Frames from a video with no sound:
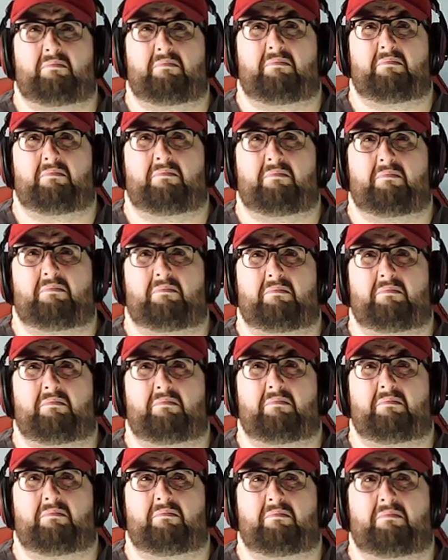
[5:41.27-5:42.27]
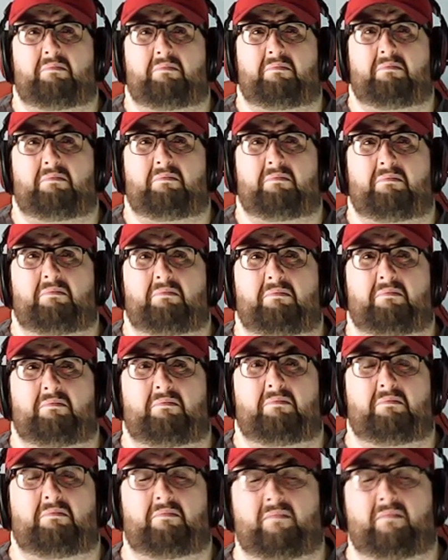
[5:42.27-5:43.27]

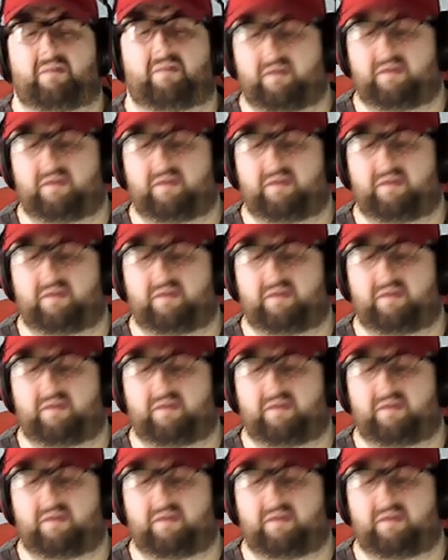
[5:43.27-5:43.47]
Nothing is said.